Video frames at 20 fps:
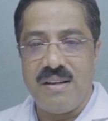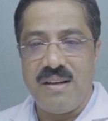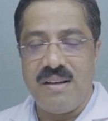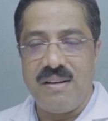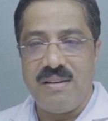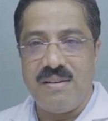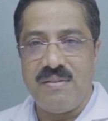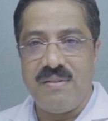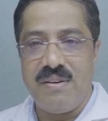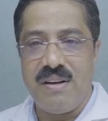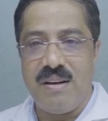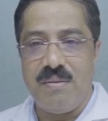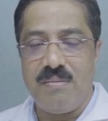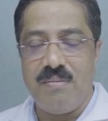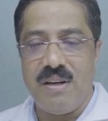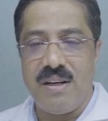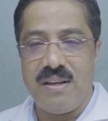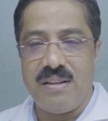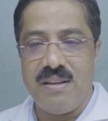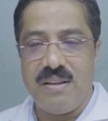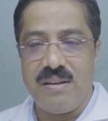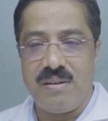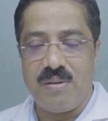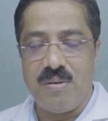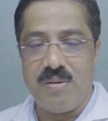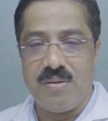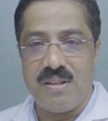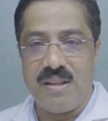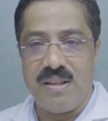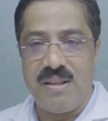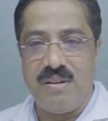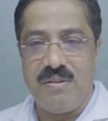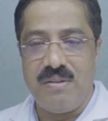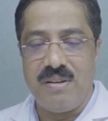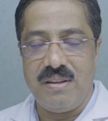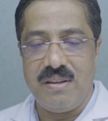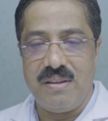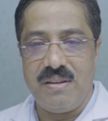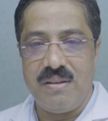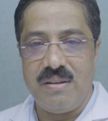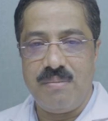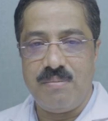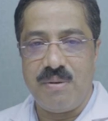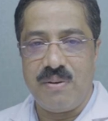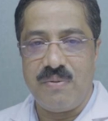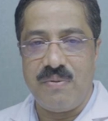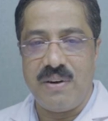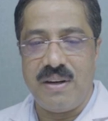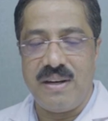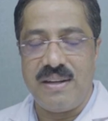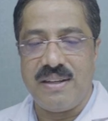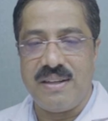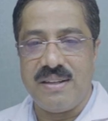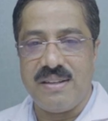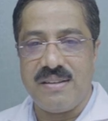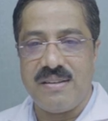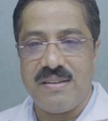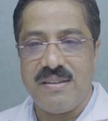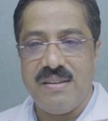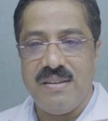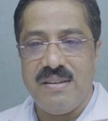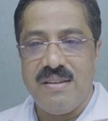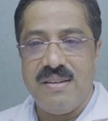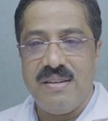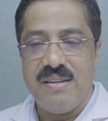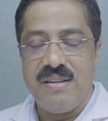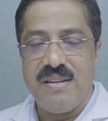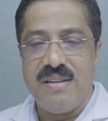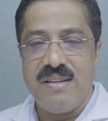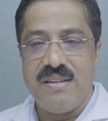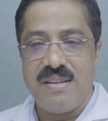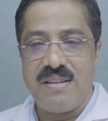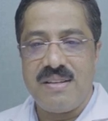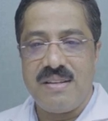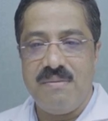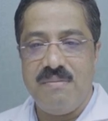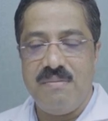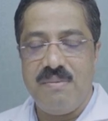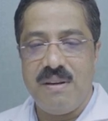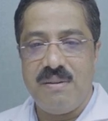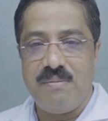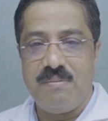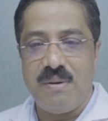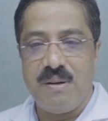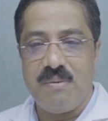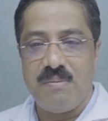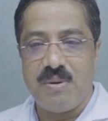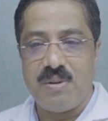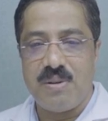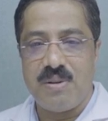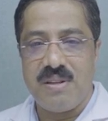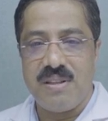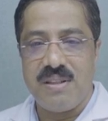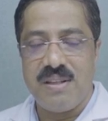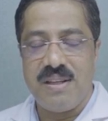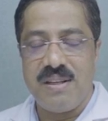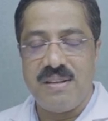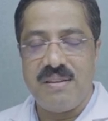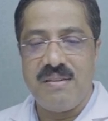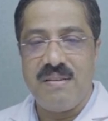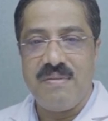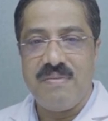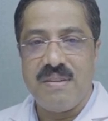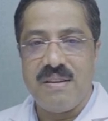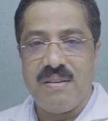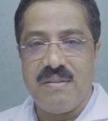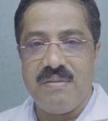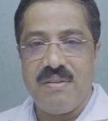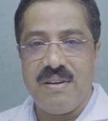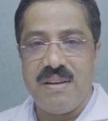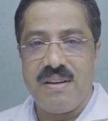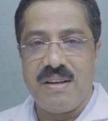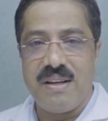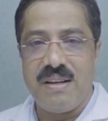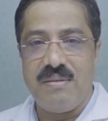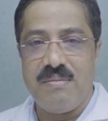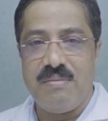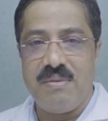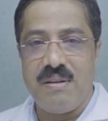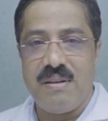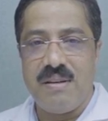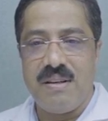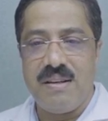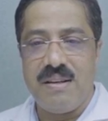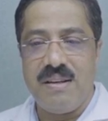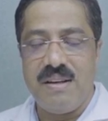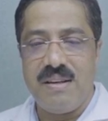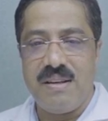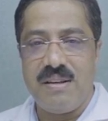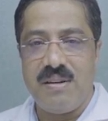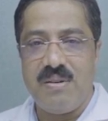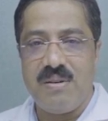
and we'll ablate the close the uh, perforators. It's a simple uh, procedure where it can be done under